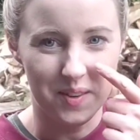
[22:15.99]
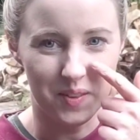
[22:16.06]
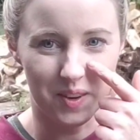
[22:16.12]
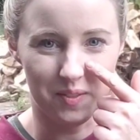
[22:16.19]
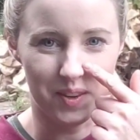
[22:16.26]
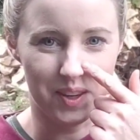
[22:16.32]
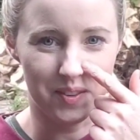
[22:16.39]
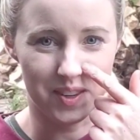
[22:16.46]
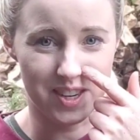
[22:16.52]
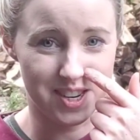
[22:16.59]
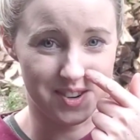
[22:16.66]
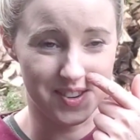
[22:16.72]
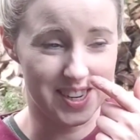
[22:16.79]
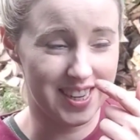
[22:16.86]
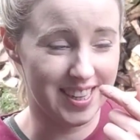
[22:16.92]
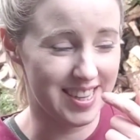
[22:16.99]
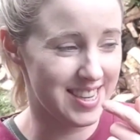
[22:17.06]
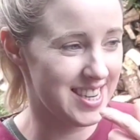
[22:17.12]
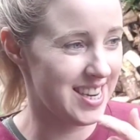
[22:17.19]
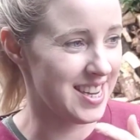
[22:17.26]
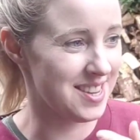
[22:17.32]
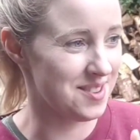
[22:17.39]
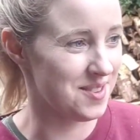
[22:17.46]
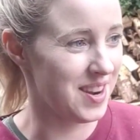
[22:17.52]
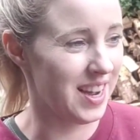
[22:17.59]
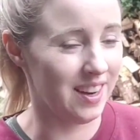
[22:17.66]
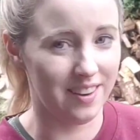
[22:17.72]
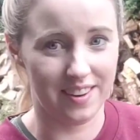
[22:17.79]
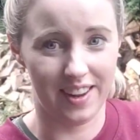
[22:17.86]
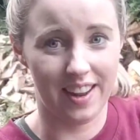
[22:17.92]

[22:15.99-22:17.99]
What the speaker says: when we were doing it as well.